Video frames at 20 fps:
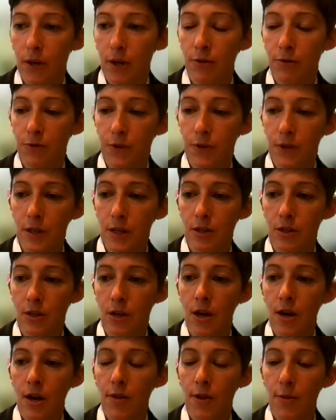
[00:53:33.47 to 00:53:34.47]
In physics,
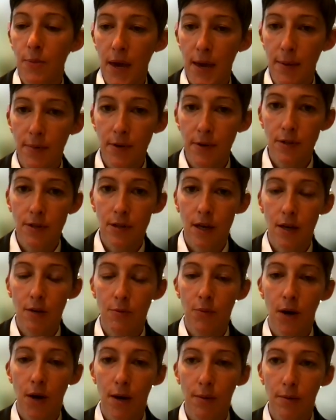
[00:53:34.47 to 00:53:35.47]
the papers that
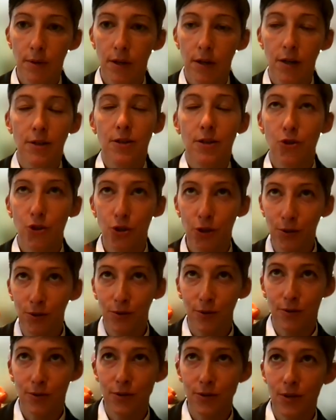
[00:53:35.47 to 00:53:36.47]
public or the
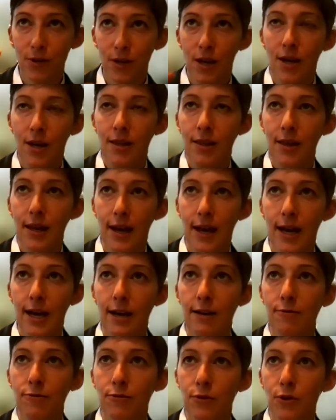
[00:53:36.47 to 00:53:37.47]
journals that
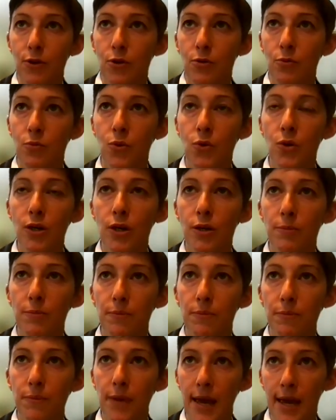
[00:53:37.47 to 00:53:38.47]
have more
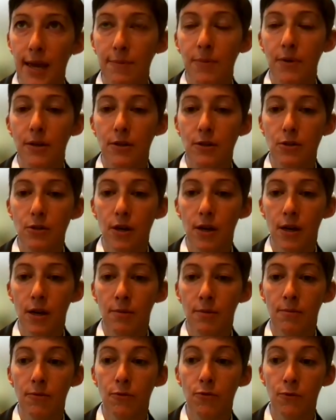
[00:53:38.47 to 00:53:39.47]
papers
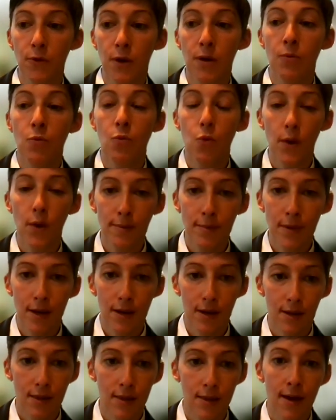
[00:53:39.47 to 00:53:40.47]
um, from
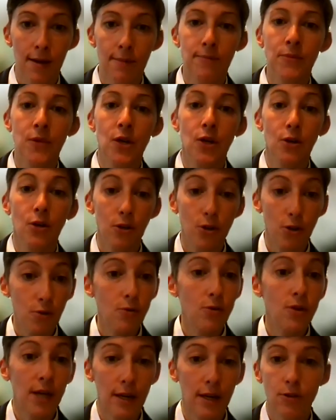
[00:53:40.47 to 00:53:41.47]
women in them
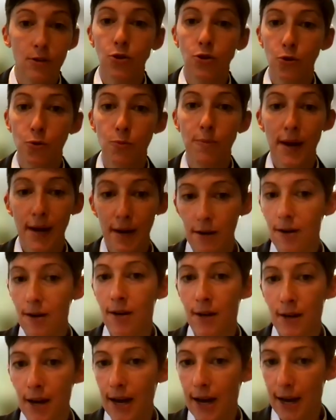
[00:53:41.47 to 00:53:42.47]
do tend to do better
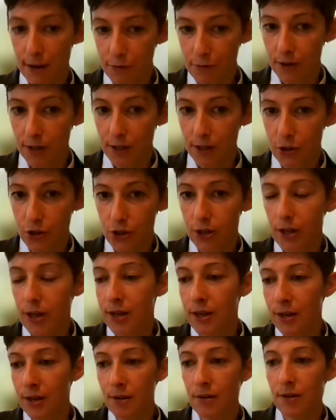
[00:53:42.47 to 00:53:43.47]
on average
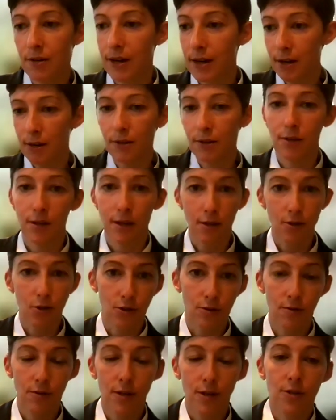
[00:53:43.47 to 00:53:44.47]
in their their
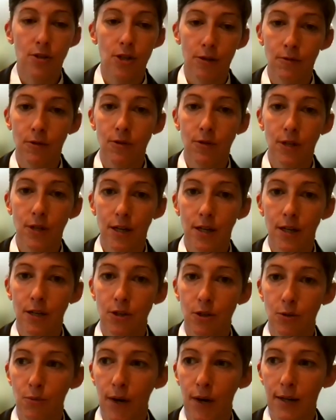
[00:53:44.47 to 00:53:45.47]
their general
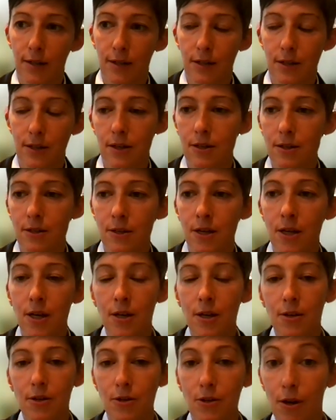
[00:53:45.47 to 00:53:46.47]
citation practices.
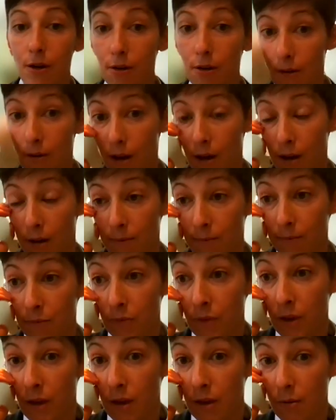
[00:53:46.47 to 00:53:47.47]
So um,
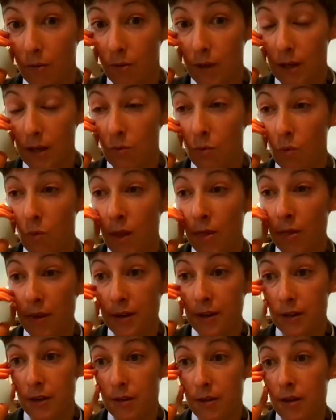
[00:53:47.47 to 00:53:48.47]
that's one
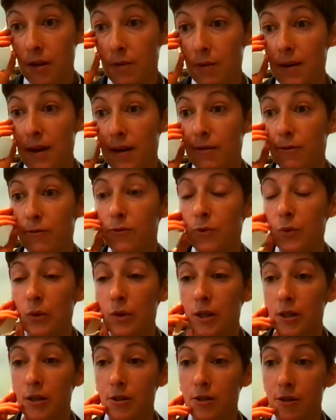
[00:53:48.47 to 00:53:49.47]
thing to think about
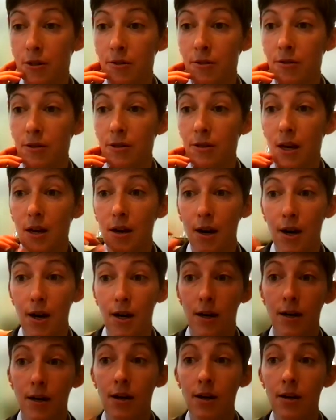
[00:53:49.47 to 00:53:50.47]
for journals that
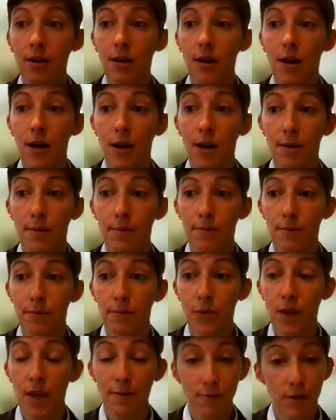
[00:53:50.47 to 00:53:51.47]
are um,
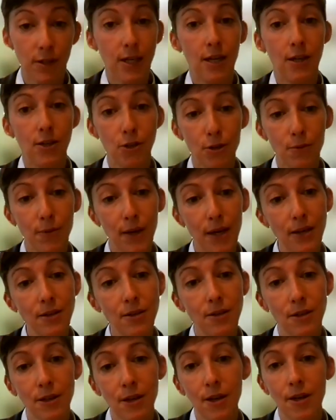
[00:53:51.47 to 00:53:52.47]
invitation
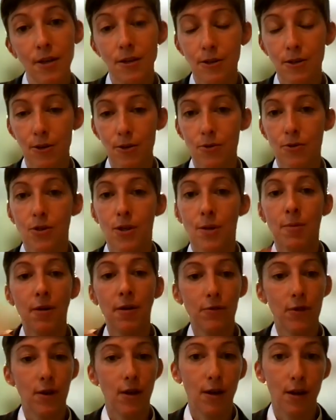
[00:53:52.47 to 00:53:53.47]
based. So some
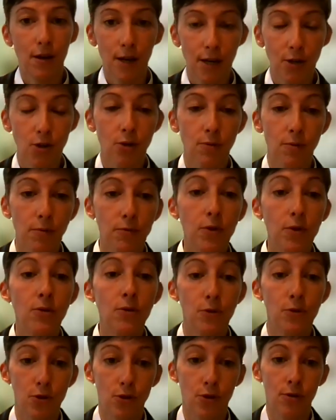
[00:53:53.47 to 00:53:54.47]
of the Nature
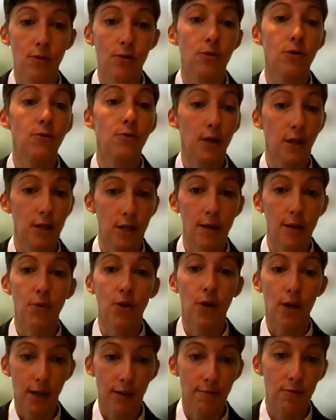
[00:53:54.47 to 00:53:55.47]
Reviews journals, for
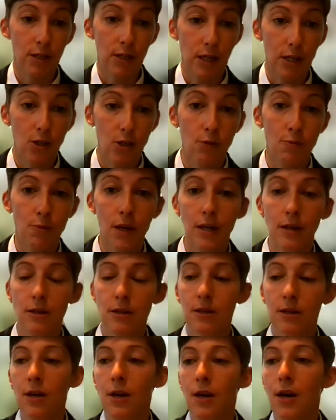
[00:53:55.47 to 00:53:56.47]
example, are invitation
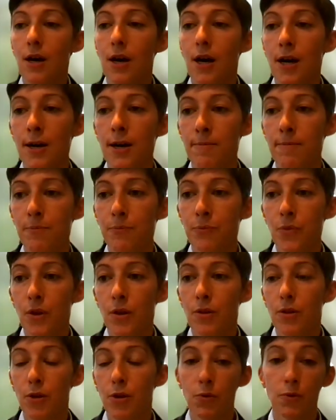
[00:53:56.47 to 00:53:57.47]
based. Um,
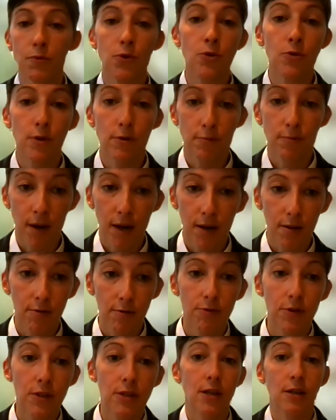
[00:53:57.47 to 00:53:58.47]
the Reviews of
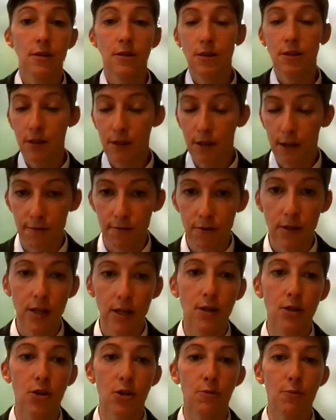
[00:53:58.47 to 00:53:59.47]
Modern Physics is
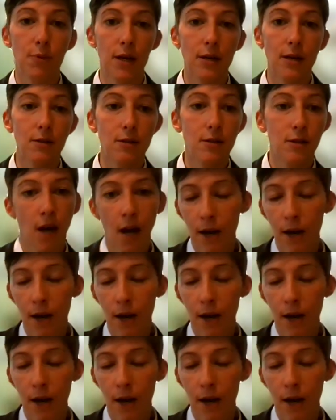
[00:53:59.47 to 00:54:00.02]
invitation based.